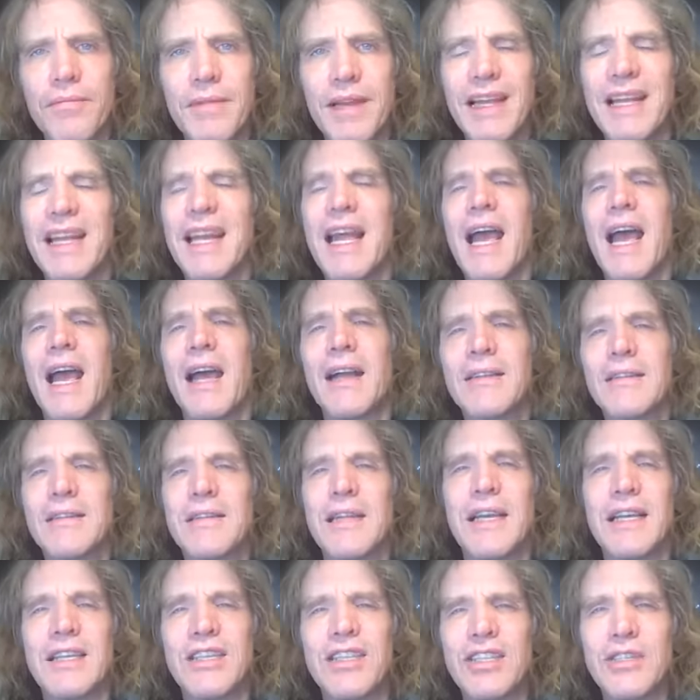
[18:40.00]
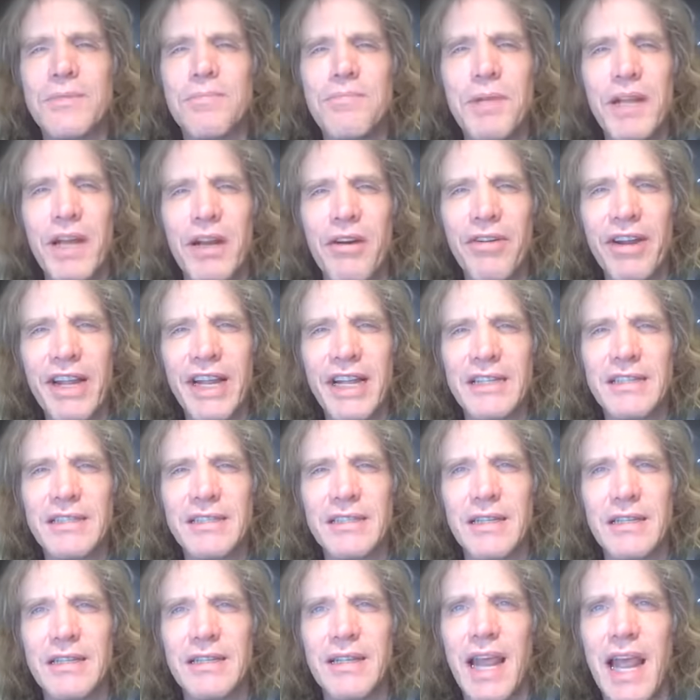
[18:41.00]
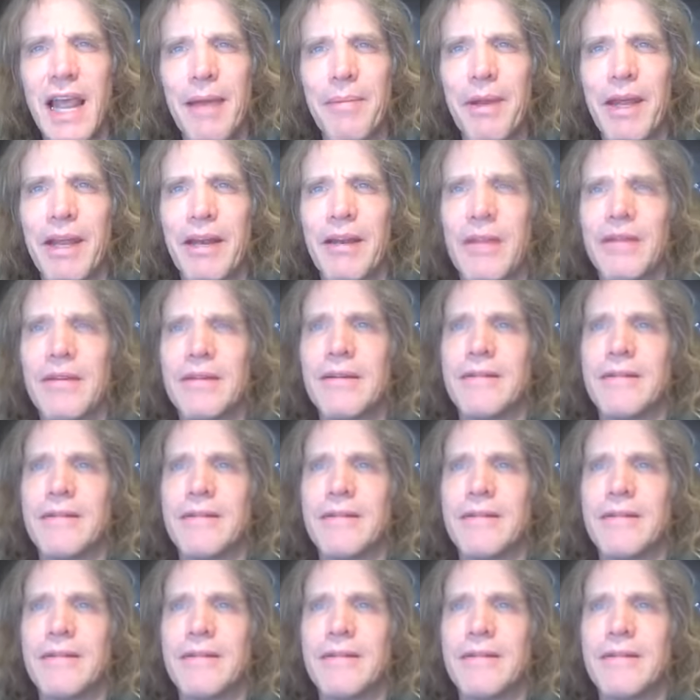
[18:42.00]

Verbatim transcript: It has to experience it, damn it.